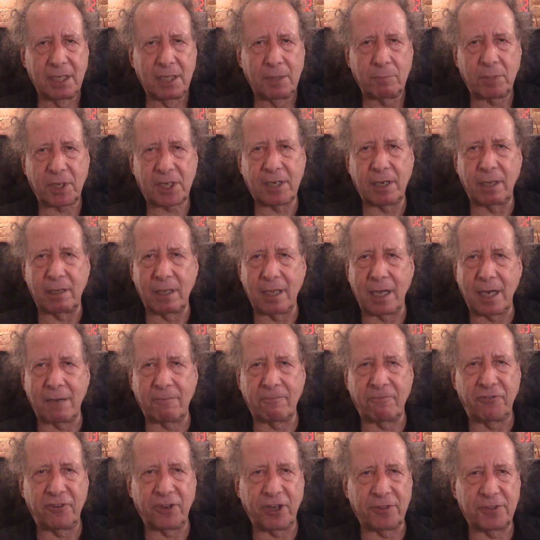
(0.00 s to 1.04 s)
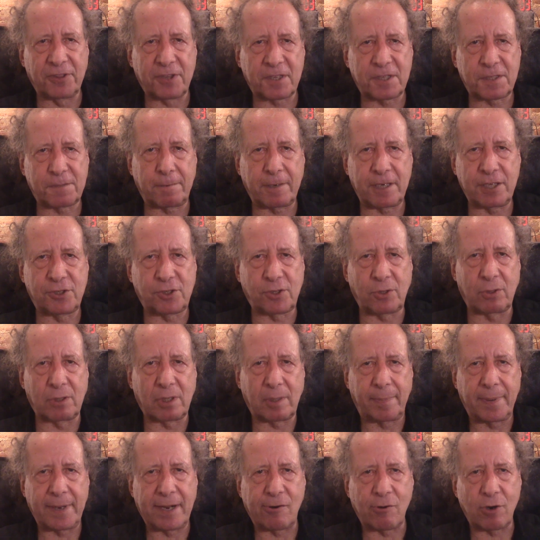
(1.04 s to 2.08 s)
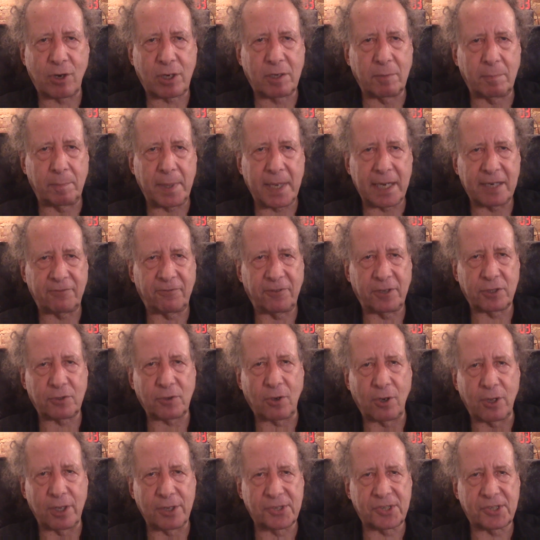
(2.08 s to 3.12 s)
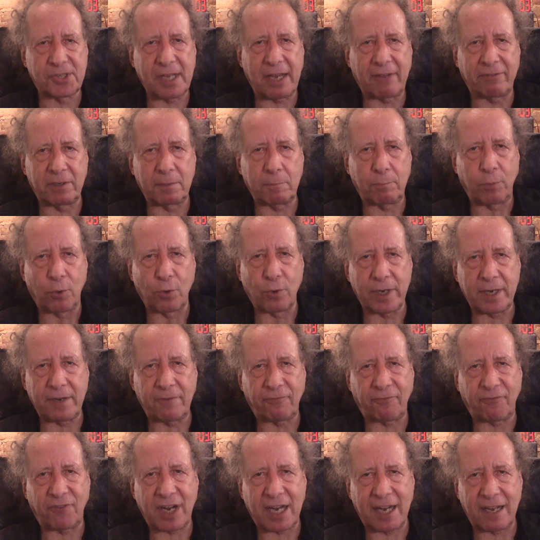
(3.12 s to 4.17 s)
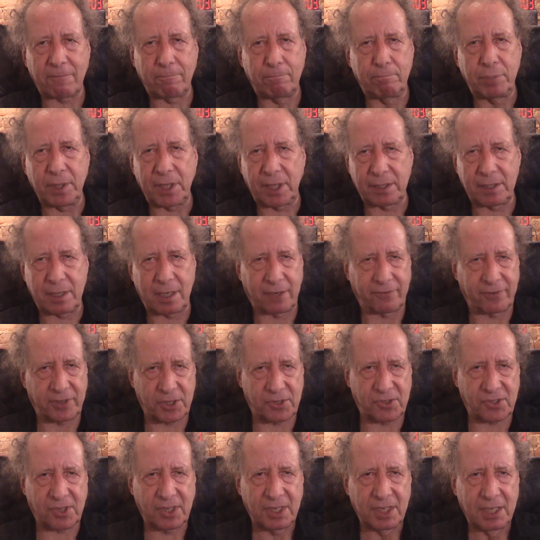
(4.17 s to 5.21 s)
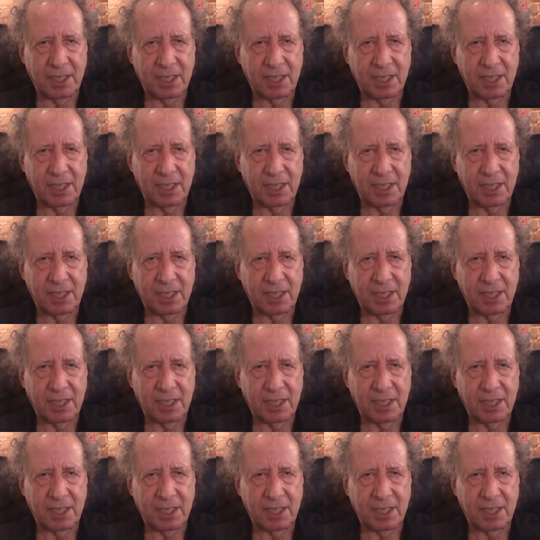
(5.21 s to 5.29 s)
But Kalam felt that space solar power could benefit all 7.5 billion of us.